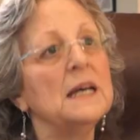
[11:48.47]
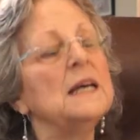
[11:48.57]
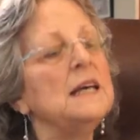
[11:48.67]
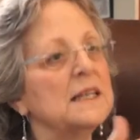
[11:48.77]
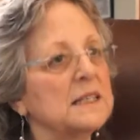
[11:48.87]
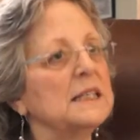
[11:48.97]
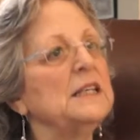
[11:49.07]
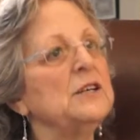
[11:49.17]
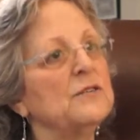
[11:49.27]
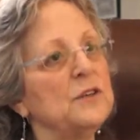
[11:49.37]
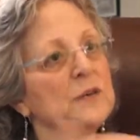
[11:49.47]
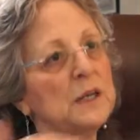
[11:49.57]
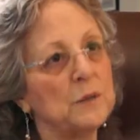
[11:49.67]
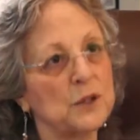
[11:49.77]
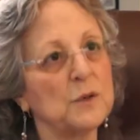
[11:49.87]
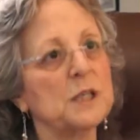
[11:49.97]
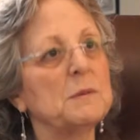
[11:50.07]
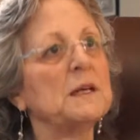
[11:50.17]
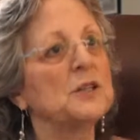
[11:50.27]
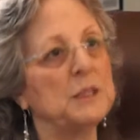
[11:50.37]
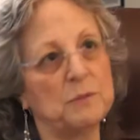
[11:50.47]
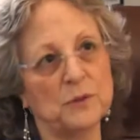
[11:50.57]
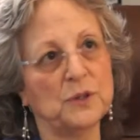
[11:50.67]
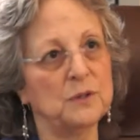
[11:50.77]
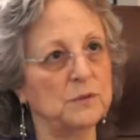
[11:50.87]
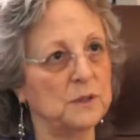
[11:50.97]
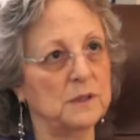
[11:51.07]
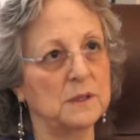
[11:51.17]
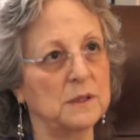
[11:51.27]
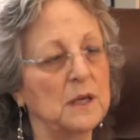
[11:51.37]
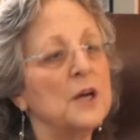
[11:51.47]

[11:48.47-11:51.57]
He has a linear view, he withdraws because she pursues.